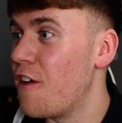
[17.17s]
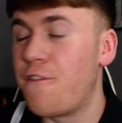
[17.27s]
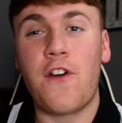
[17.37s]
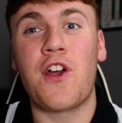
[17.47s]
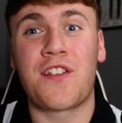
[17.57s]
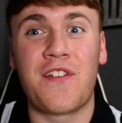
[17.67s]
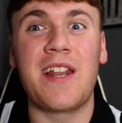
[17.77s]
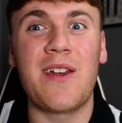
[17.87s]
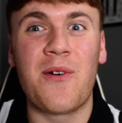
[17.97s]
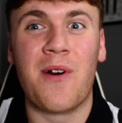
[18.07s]
First
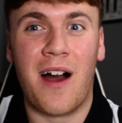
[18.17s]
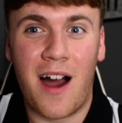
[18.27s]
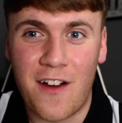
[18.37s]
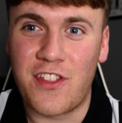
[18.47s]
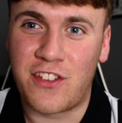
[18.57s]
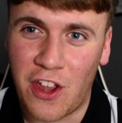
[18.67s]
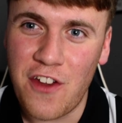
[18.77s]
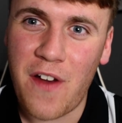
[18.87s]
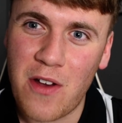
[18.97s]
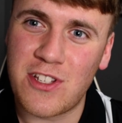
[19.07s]
video of the
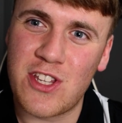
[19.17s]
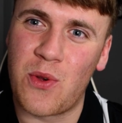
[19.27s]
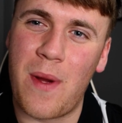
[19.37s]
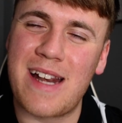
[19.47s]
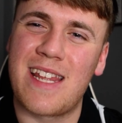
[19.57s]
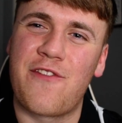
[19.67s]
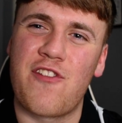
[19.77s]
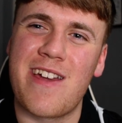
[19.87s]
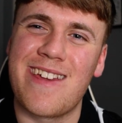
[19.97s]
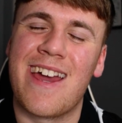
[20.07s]

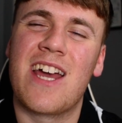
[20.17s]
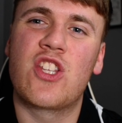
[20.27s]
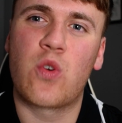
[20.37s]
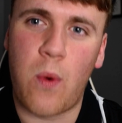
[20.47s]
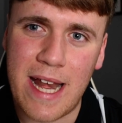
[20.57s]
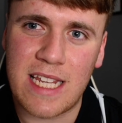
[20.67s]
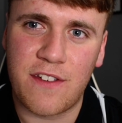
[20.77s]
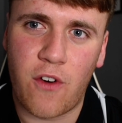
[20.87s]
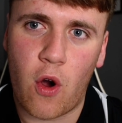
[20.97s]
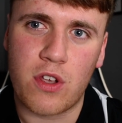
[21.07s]

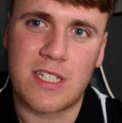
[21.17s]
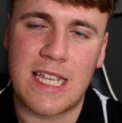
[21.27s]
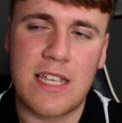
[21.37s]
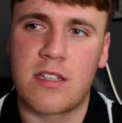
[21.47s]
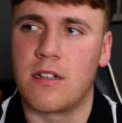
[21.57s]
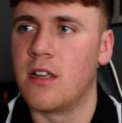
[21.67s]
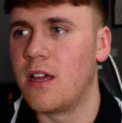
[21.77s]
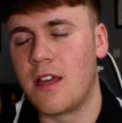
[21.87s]
2023-24 season.